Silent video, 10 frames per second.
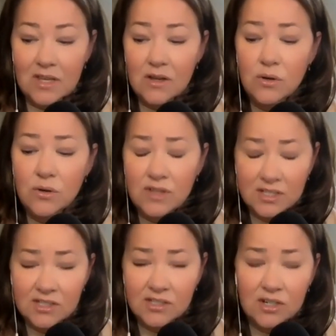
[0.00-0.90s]
who,
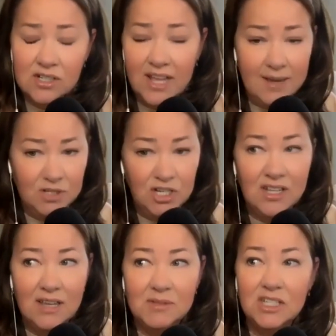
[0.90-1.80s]
this is her claim. She
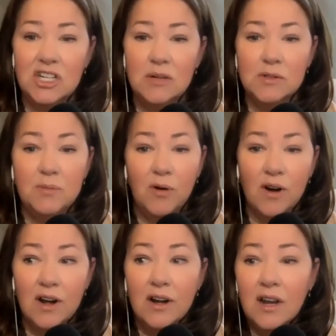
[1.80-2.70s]
claims that she was
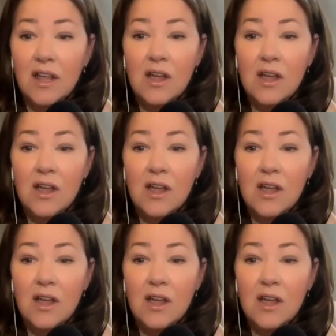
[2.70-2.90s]
born